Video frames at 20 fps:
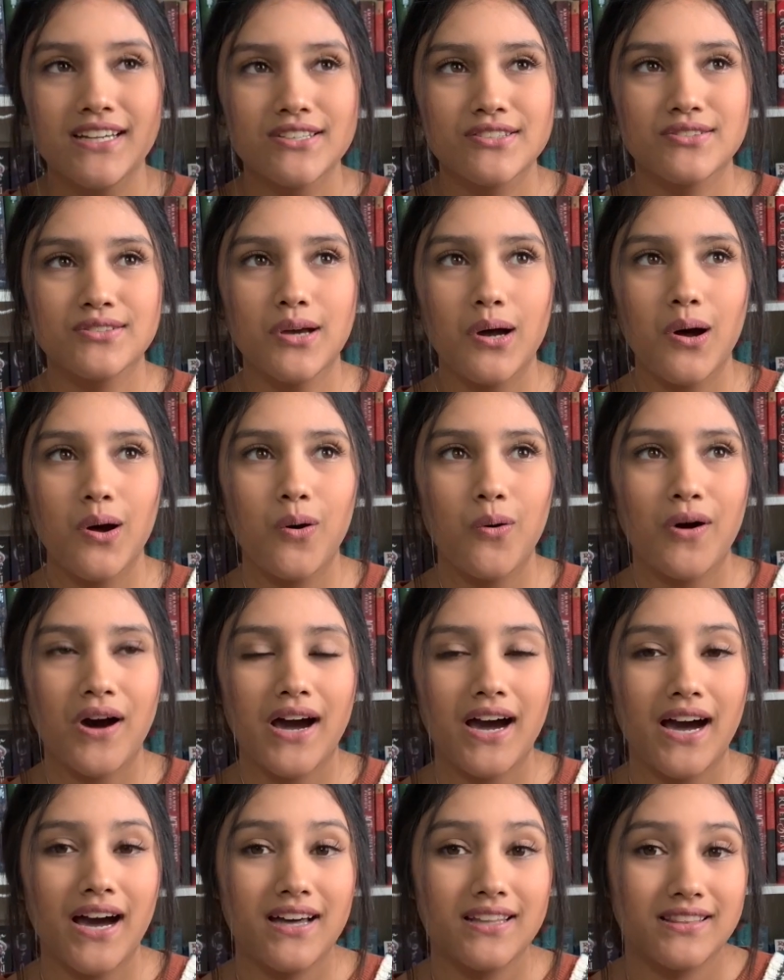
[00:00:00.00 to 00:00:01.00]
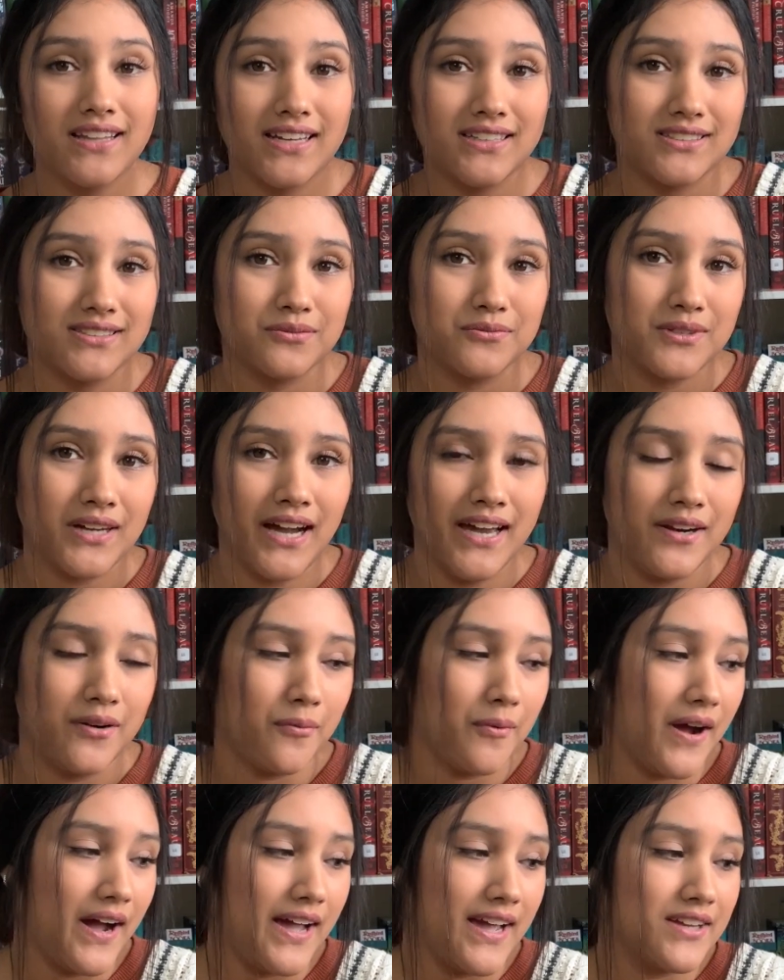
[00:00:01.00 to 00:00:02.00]
So that's kind of
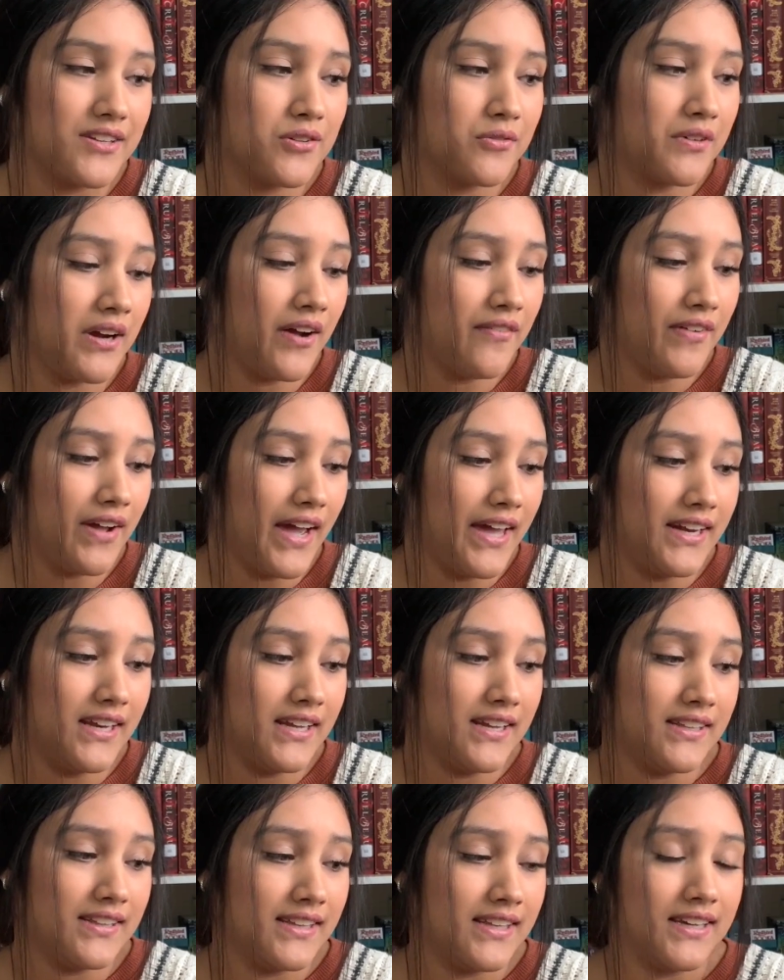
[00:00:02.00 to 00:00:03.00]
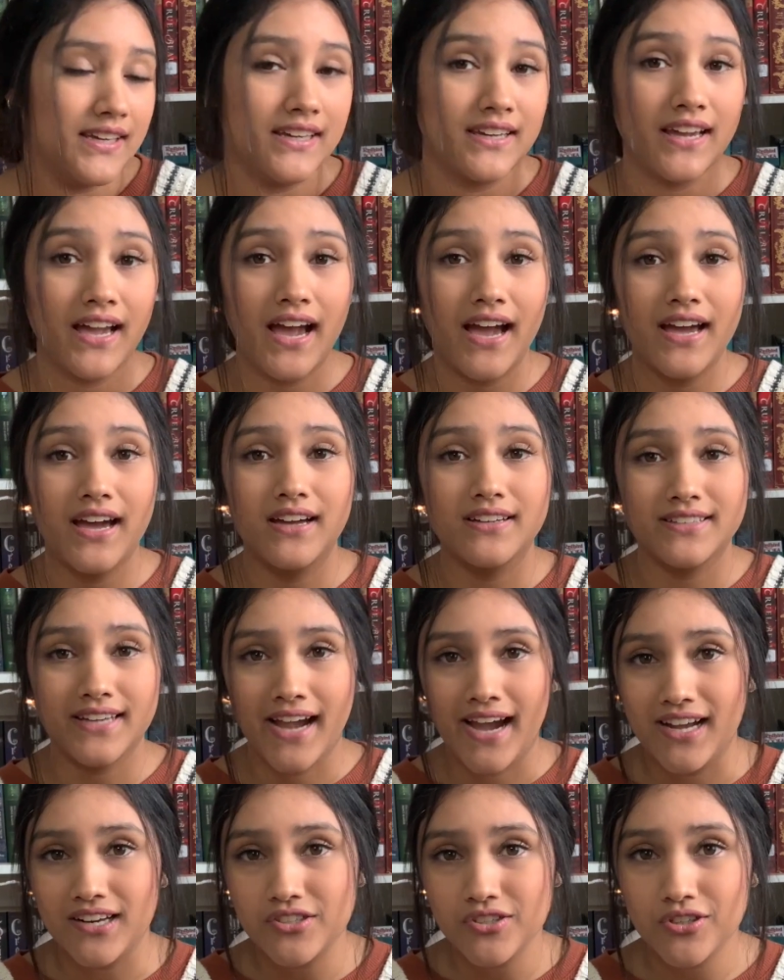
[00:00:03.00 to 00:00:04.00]
why I don't have anything
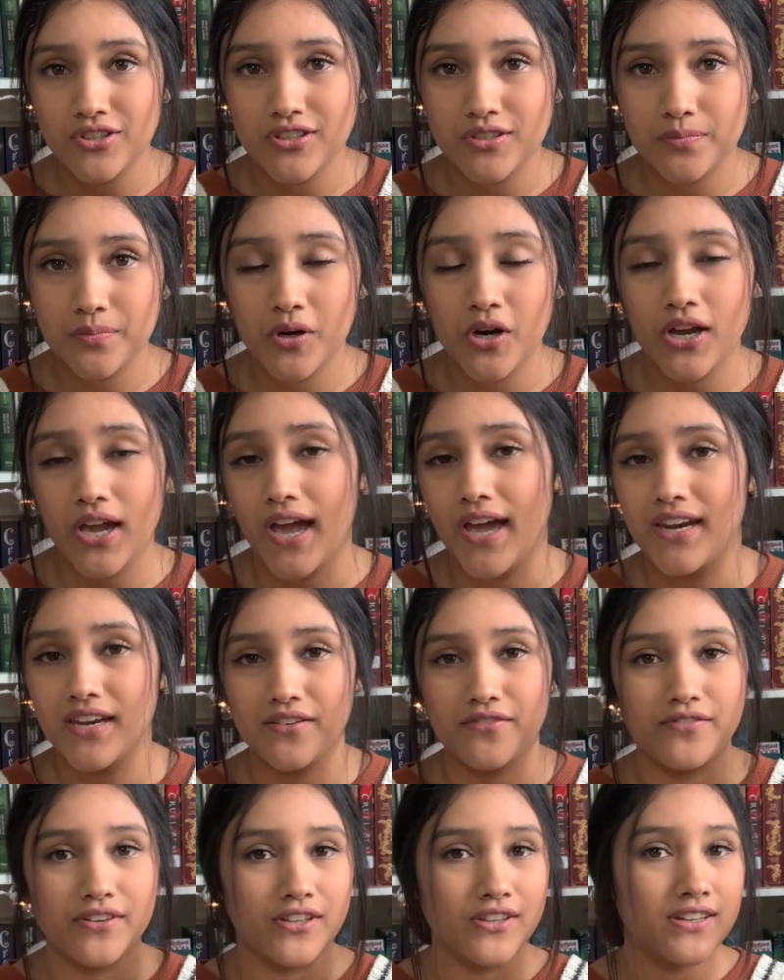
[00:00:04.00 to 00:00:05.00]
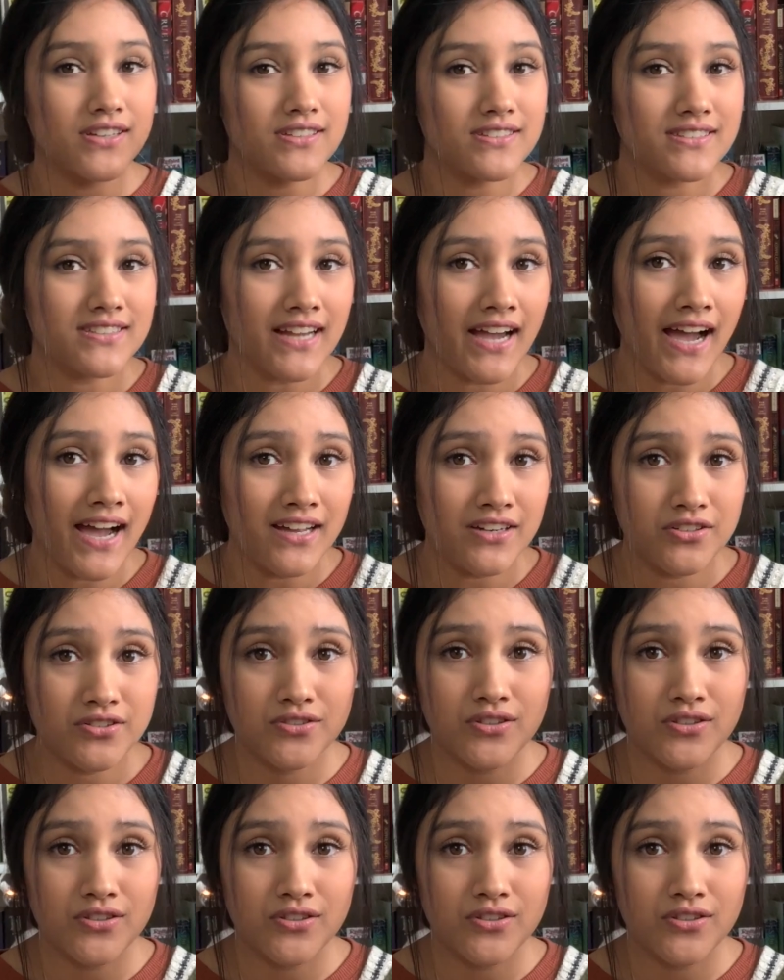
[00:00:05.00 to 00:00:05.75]
attached to this book, any feelings attached.